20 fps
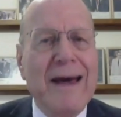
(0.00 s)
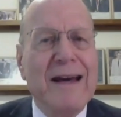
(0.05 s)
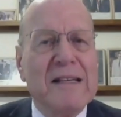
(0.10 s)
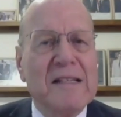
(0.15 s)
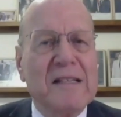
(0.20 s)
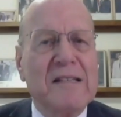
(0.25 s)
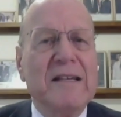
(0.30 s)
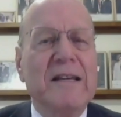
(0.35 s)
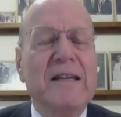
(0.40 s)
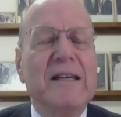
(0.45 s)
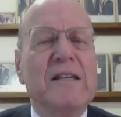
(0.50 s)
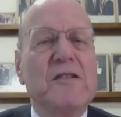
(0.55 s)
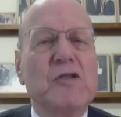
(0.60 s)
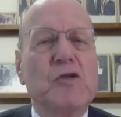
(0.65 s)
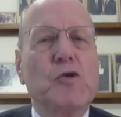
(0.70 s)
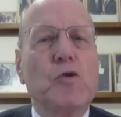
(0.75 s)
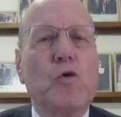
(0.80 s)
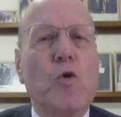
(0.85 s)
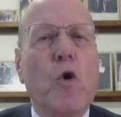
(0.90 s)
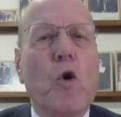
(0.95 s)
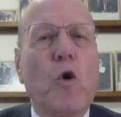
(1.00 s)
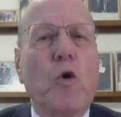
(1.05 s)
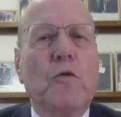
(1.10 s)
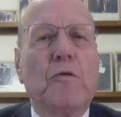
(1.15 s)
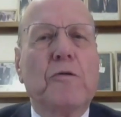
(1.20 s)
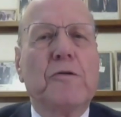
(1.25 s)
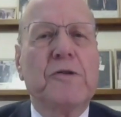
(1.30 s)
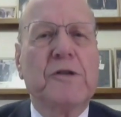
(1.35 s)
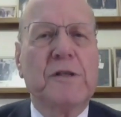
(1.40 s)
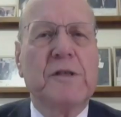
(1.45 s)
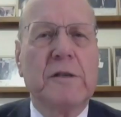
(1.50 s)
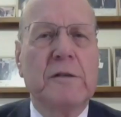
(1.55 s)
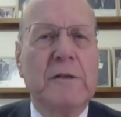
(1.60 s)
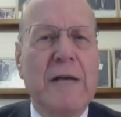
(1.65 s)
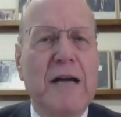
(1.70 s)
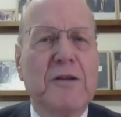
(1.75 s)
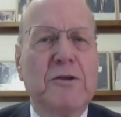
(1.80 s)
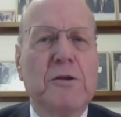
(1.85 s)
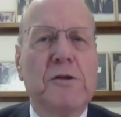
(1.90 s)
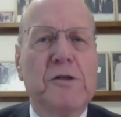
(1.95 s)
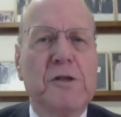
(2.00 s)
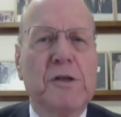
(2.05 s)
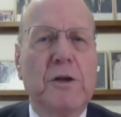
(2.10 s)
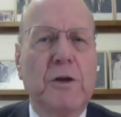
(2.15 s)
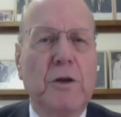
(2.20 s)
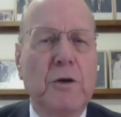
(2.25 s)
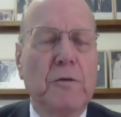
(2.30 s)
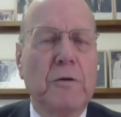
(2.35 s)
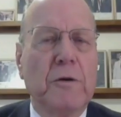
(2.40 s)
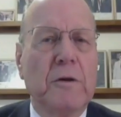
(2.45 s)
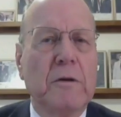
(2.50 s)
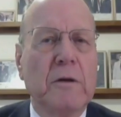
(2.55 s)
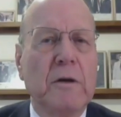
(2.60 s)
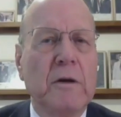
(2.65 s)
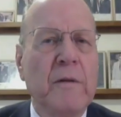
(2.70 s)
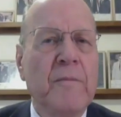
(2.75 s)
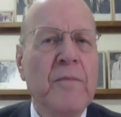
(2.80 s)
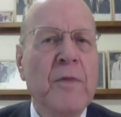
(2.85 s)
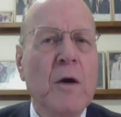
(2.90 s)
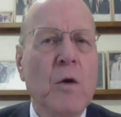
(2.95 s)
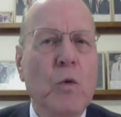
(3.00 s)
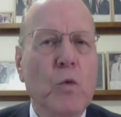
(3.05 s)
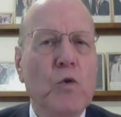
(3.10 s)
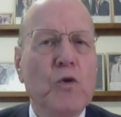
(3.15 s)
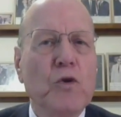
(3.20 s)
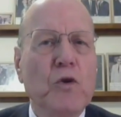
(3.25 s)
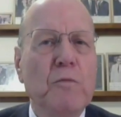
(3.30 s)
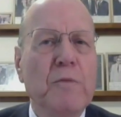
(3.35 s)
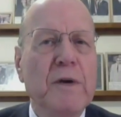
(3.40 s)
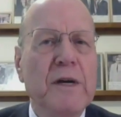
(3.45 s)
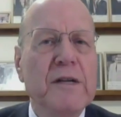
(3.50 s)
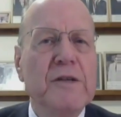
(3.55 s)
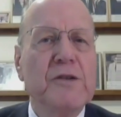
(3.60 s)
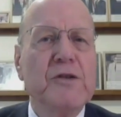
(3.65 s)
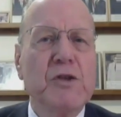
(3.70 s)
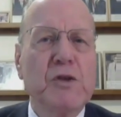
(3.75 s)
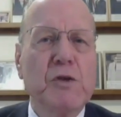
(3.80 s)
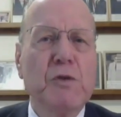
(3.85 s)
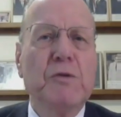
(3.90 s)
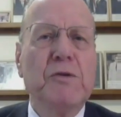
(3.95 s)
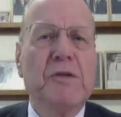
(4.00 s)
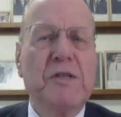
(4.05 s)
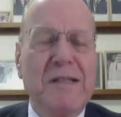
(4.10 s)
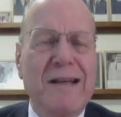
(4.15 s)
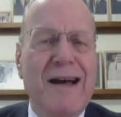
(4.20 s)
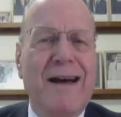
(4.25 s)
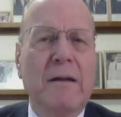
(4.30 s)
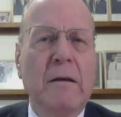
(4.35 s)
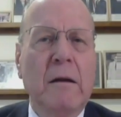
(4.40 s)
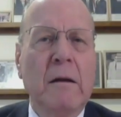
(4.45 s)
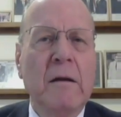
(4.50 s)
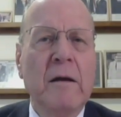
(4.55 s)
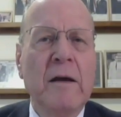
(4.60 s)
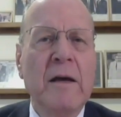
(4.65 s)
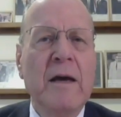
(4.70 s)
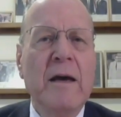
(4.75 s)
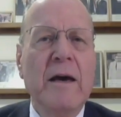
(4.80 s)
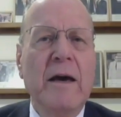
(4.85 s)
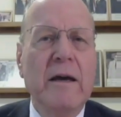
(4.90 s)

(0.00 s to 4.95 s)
as its core national security would be suicidal.